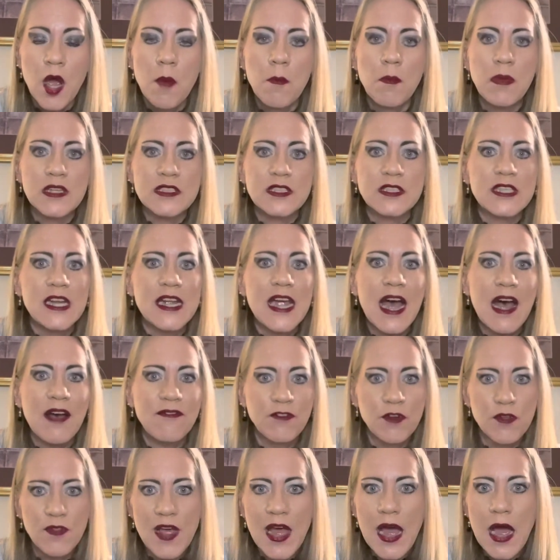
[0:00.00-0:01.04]
But see,
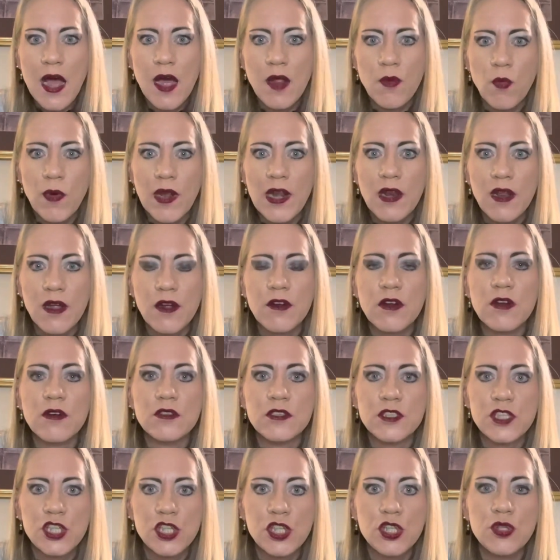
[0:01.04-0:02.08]
after that, we
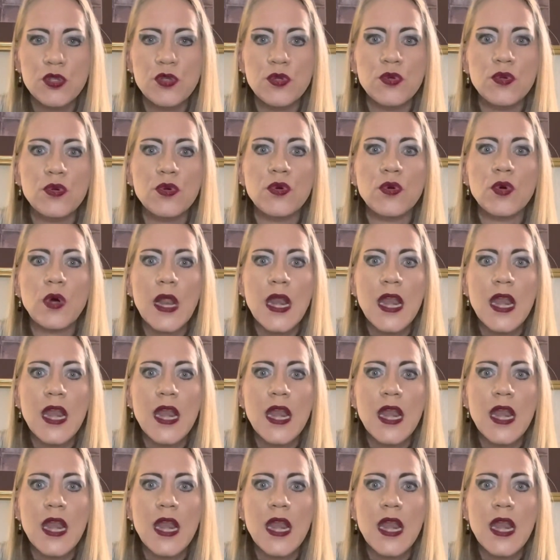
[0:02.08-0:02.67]
learned to